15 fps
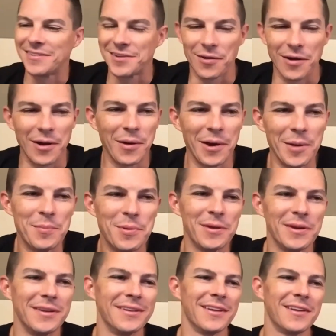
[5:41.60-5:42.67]
a great way to put it.
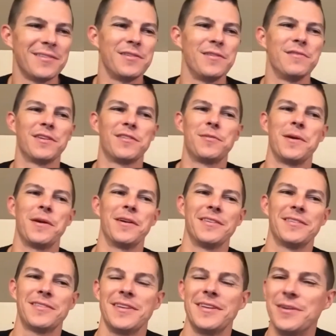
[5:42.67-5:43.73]
Unless you've
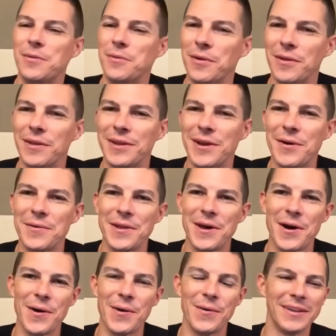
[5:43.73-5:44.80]
experienced it, you really don't
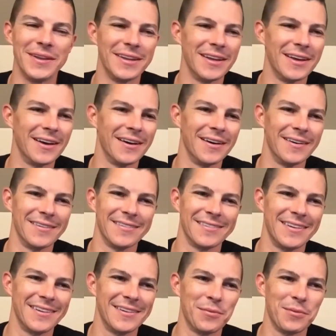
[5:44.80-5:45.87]
know. And
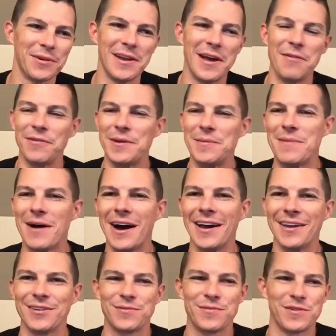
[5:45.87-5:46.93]
we're definitely
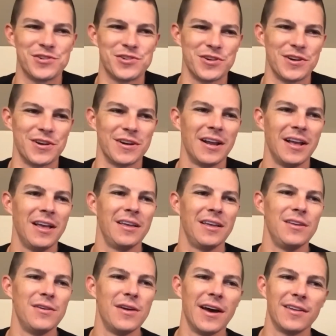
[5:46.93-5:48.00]
biased for sure.
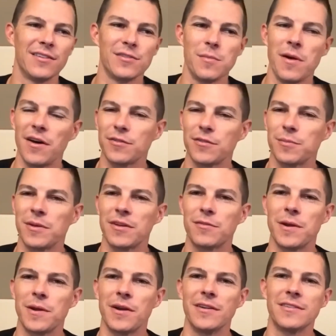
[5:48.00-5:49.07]
You had some awesome
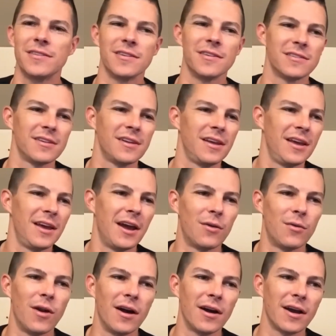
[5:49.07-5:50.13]
experiences at
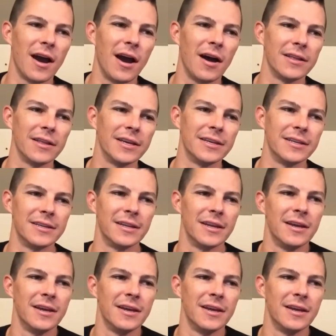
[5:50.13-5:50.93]
Roncalli, and